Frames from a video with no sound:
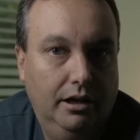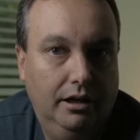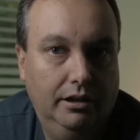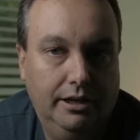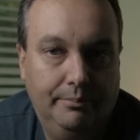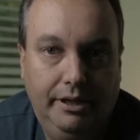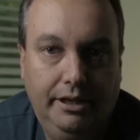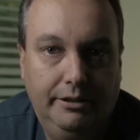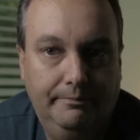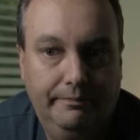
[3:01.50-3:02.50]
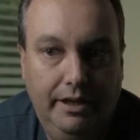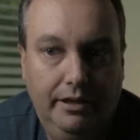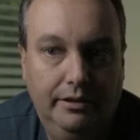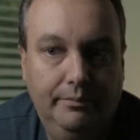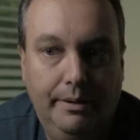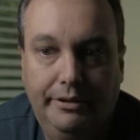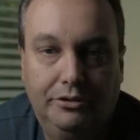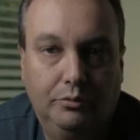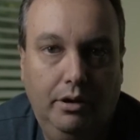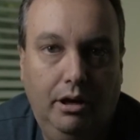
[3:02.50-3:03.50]
like me, then maybe
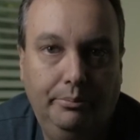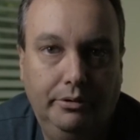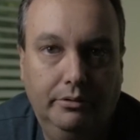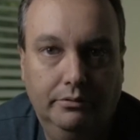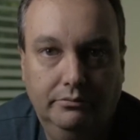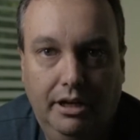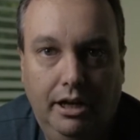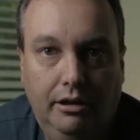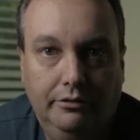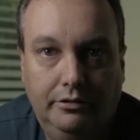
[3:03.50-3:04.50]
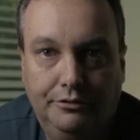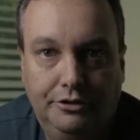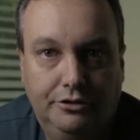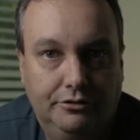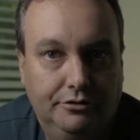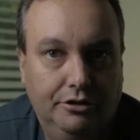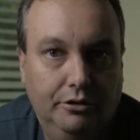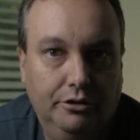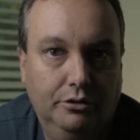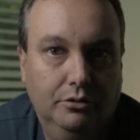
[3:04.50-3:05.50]
this will help you out. I'll just show
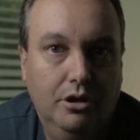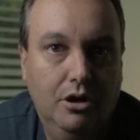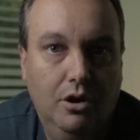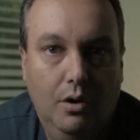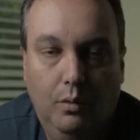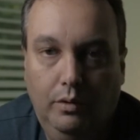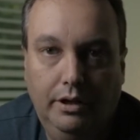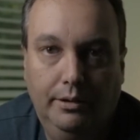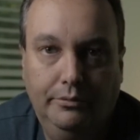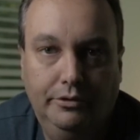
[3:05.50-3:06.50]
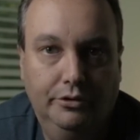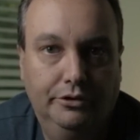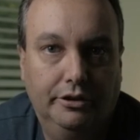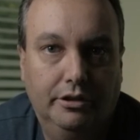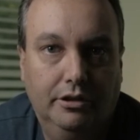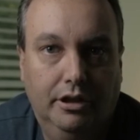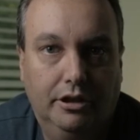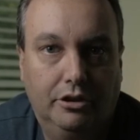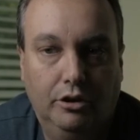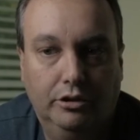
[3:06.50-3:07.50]
you what I'm using
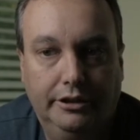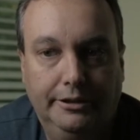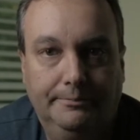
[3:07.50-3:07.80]
currently.